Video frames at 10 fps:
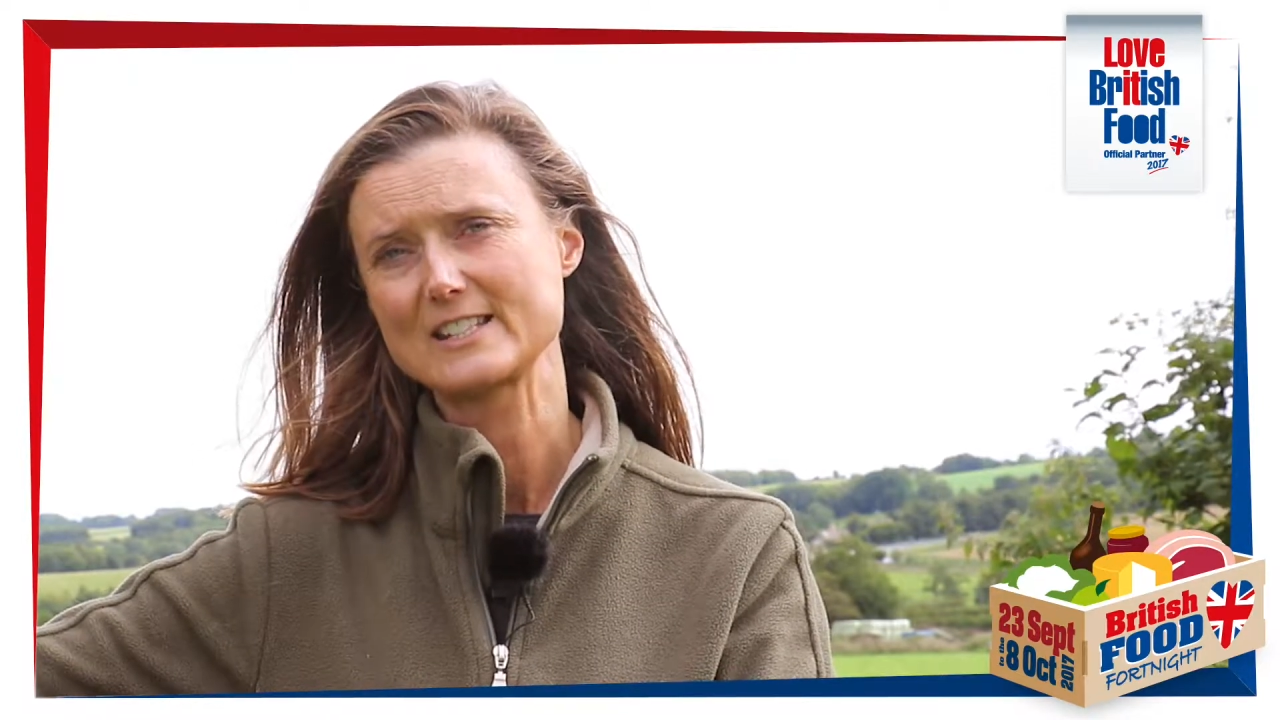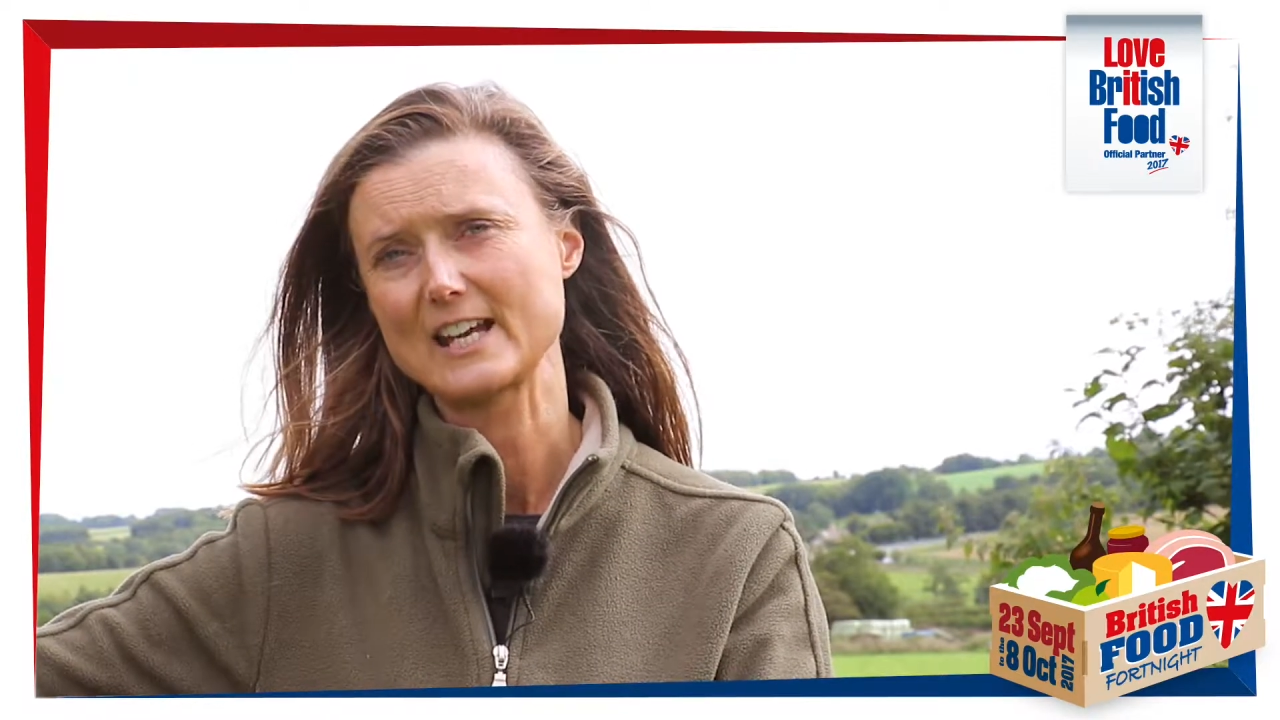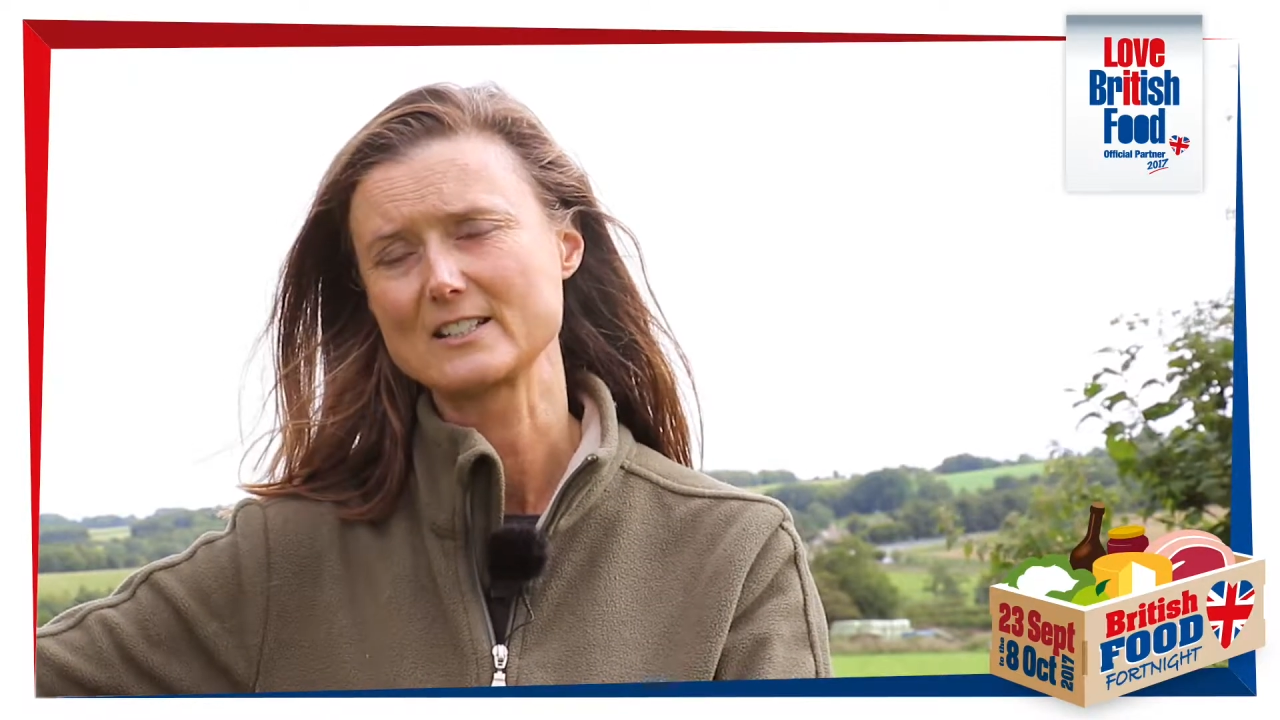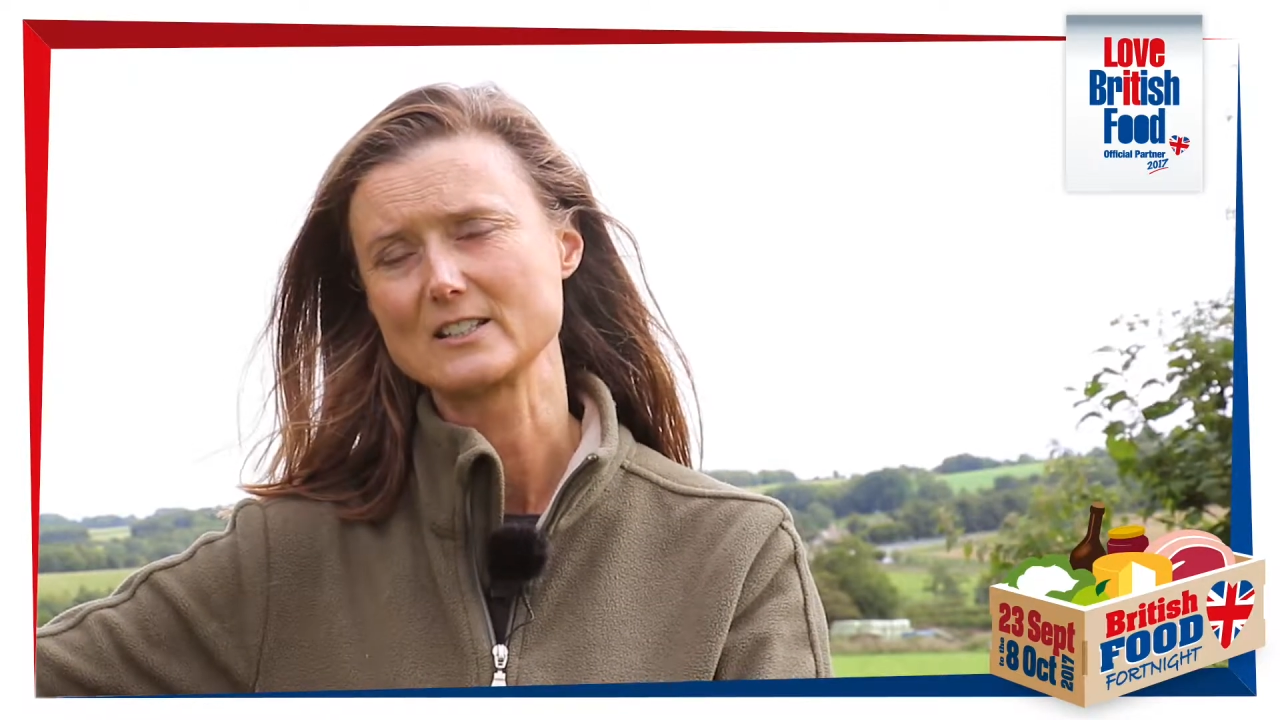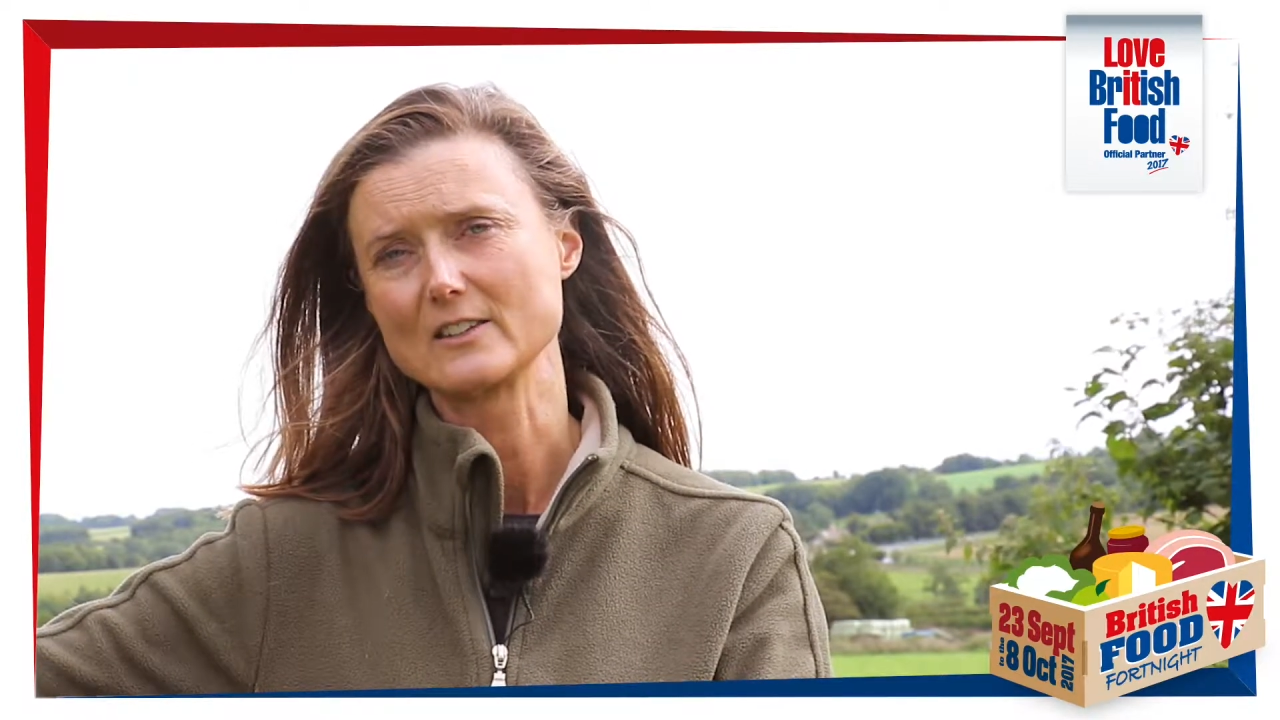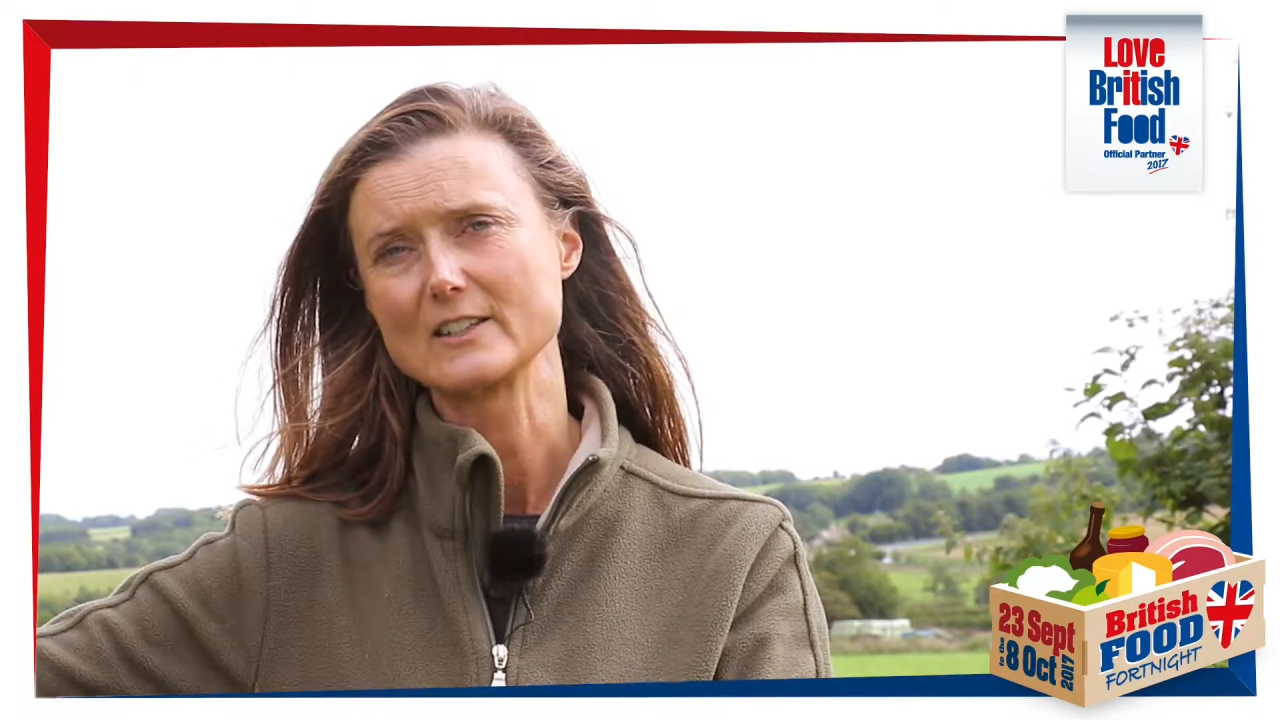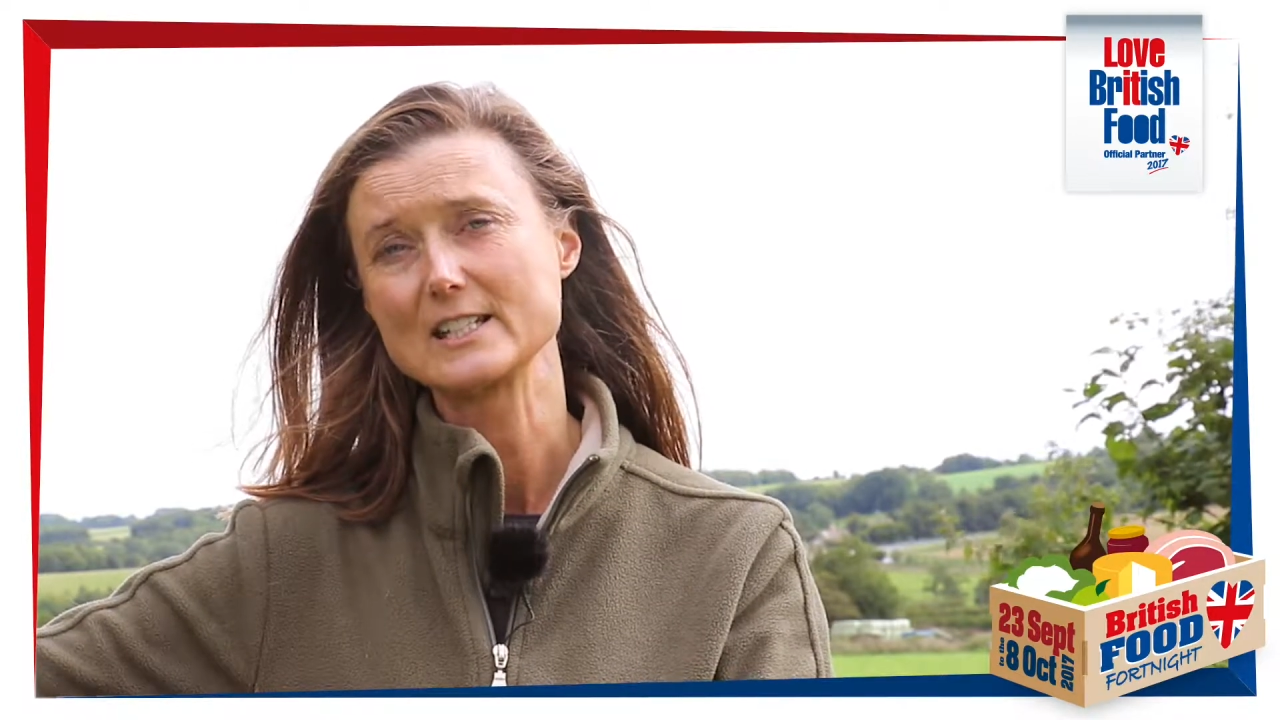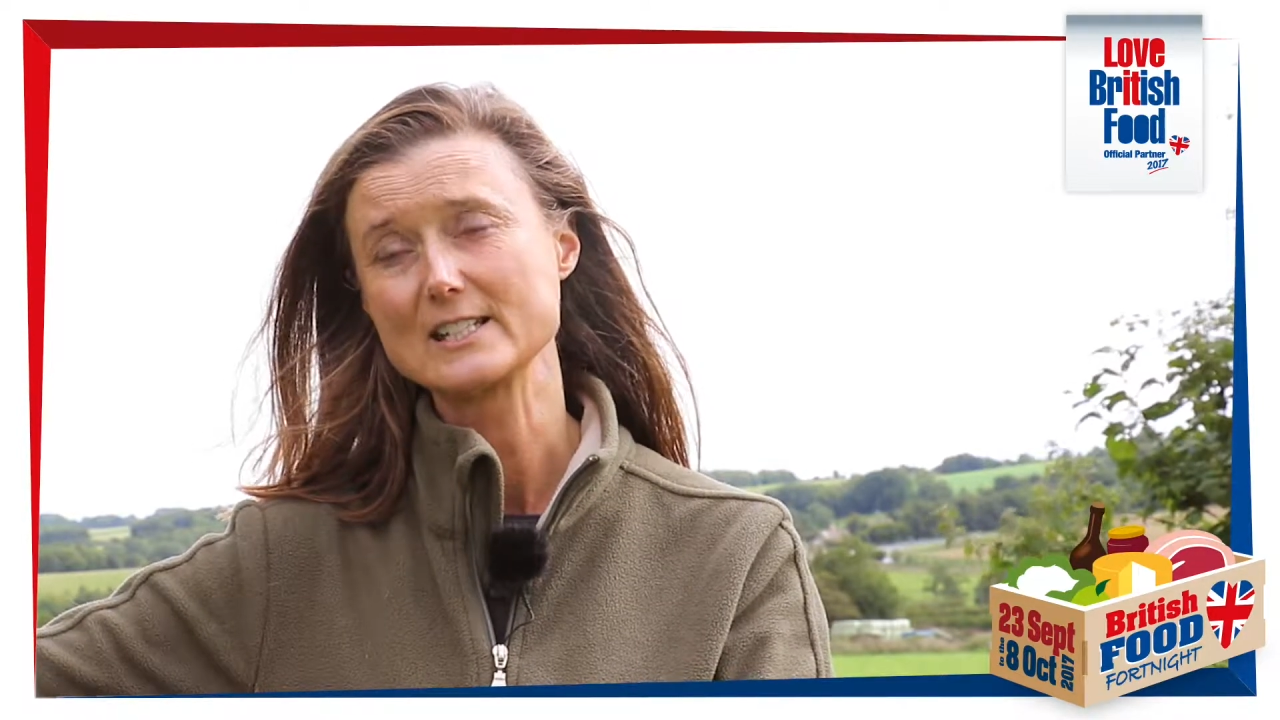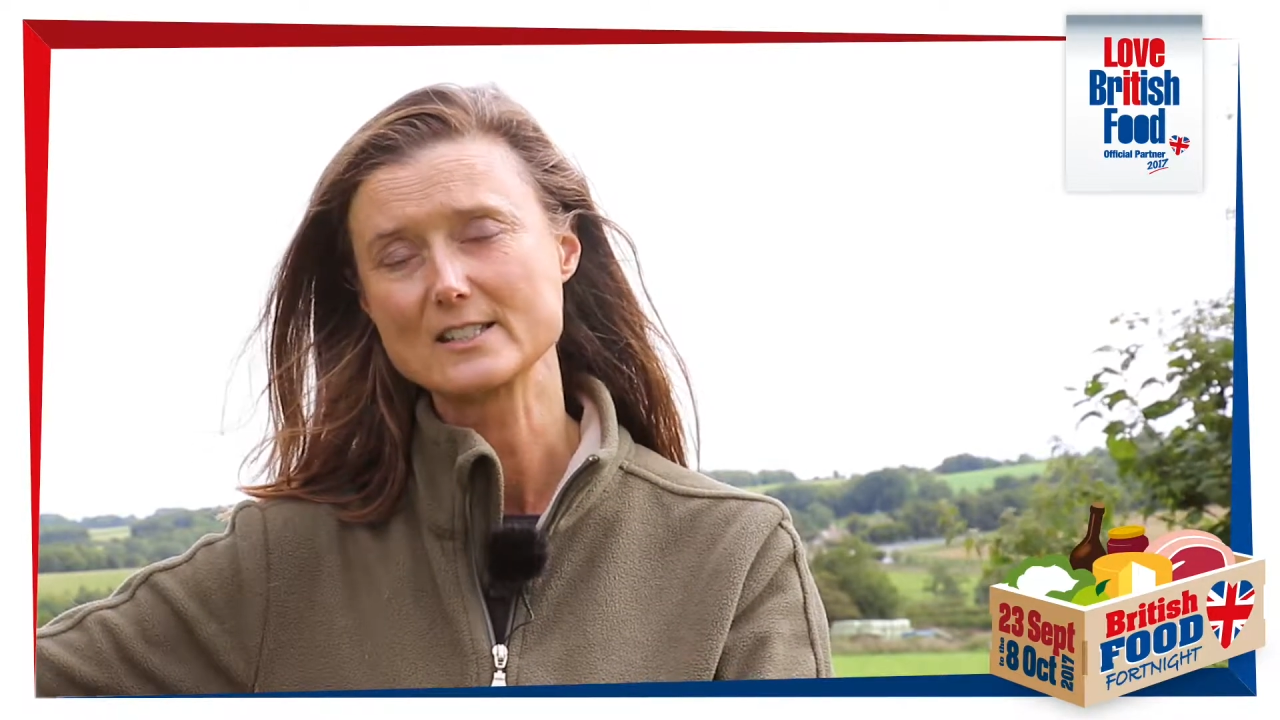sector that it